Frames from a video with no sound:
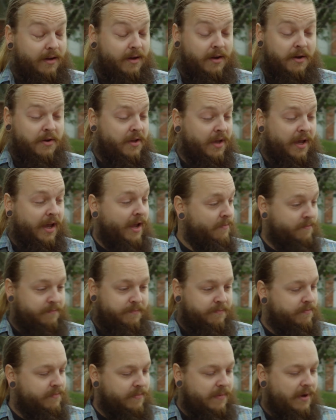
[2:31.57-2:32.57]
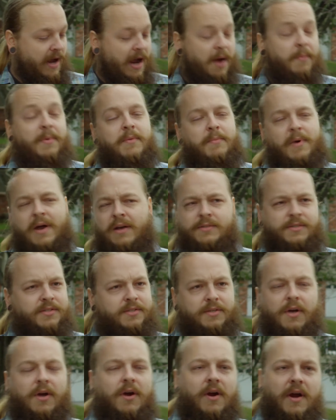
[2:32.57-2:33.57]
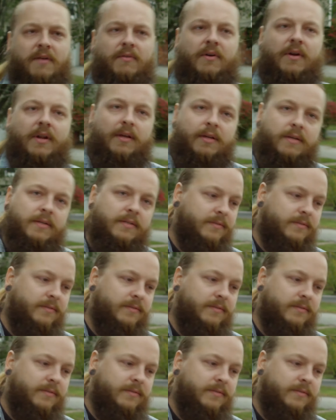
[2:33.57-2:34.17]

Okay, how many miles does the car have on it?